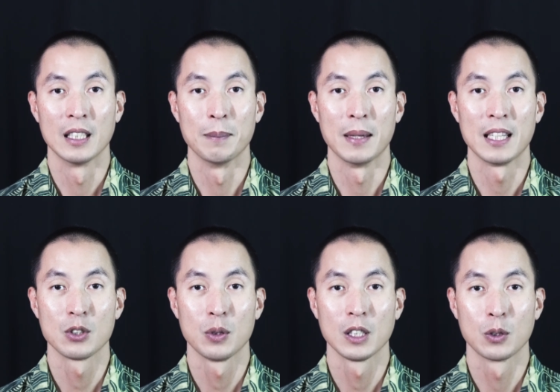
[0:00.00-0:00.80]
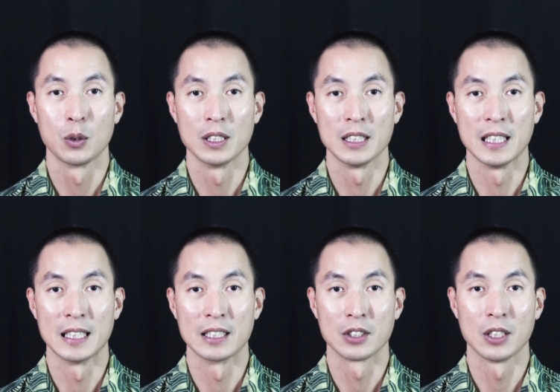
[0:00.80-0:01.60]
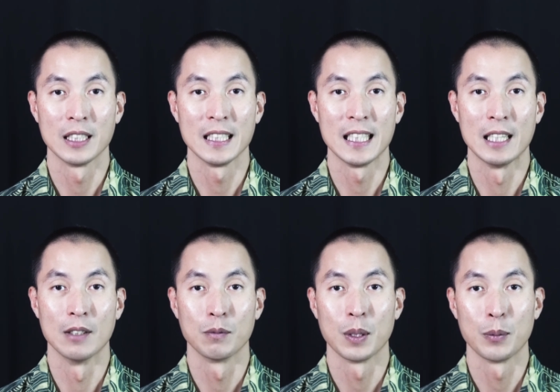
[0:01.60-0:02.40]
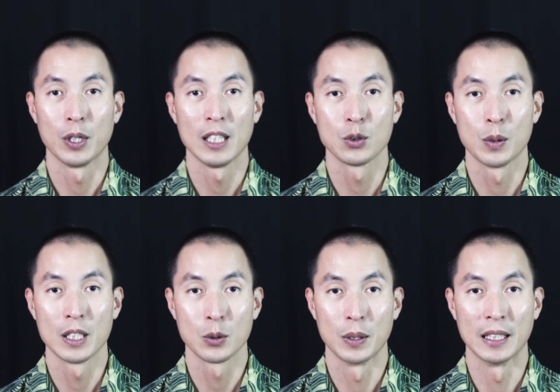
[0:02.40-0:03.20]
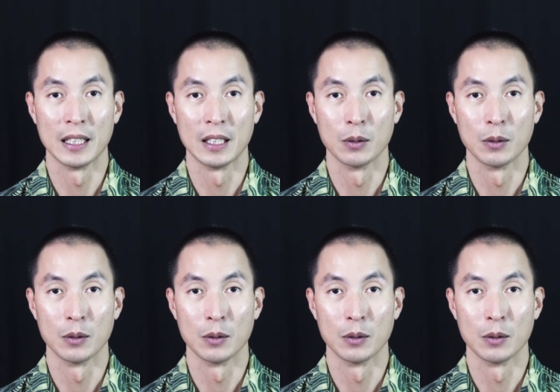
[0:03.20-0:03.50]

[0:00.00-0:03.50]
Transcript: the mandatory quarantine that started in February 2020